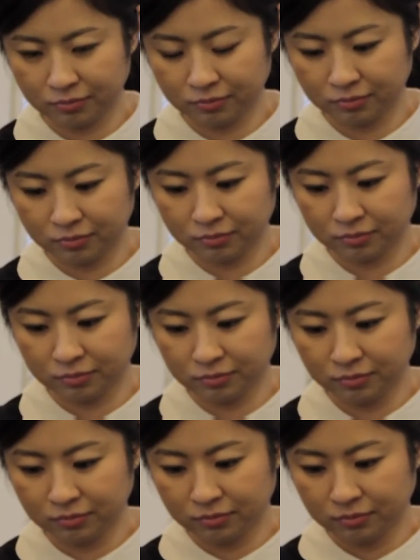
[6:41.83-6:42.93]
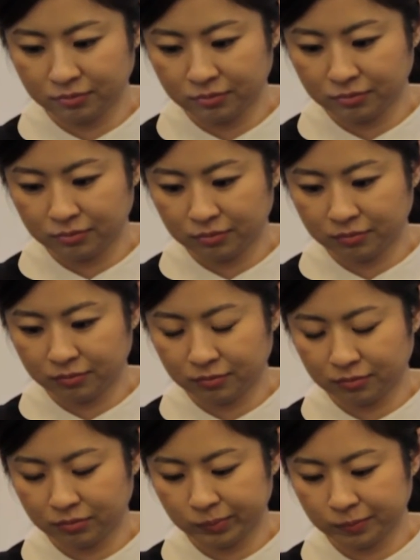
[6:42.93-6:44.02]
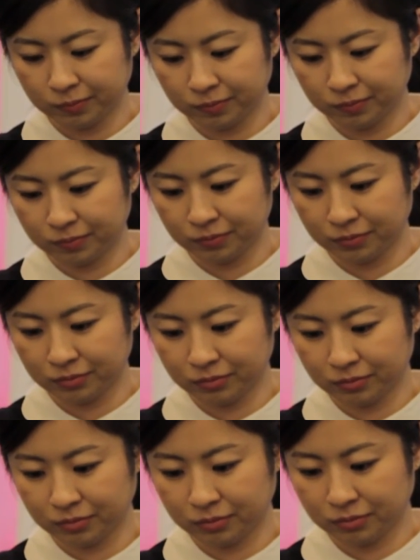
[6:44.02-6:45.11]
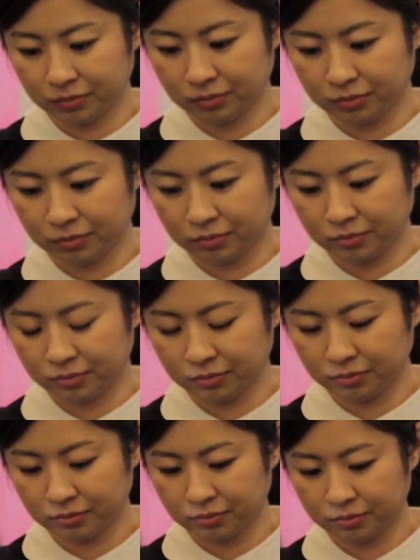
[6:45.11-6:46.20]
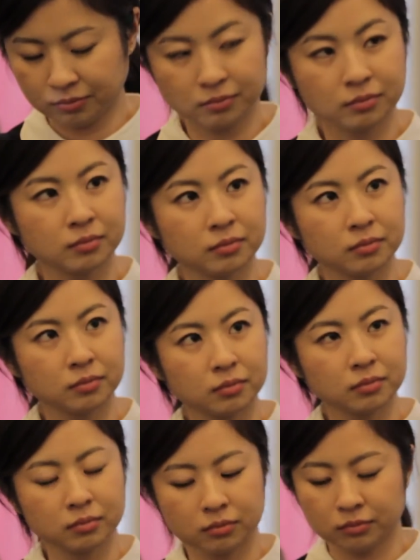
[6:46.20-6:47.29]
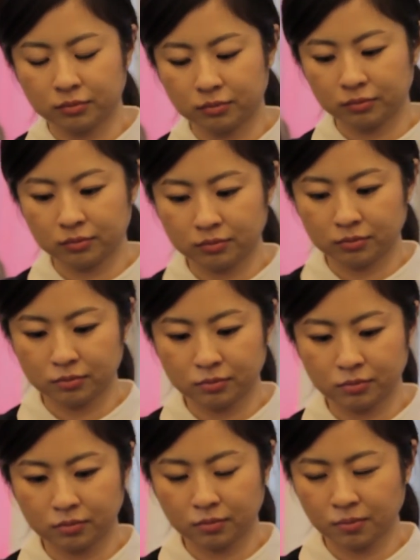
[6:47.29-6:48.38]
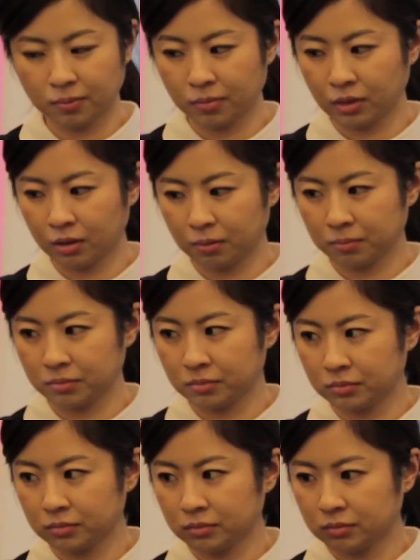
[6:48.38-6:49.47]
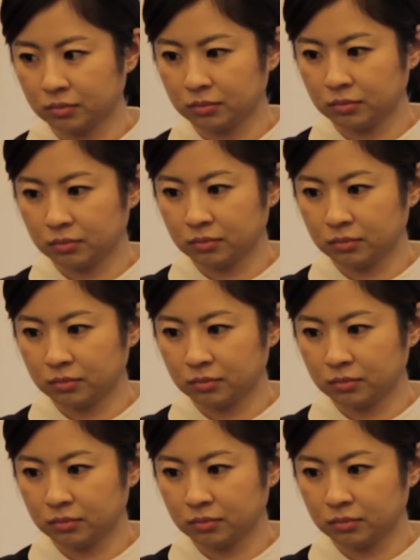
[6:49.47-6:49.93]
The person shown says nothing.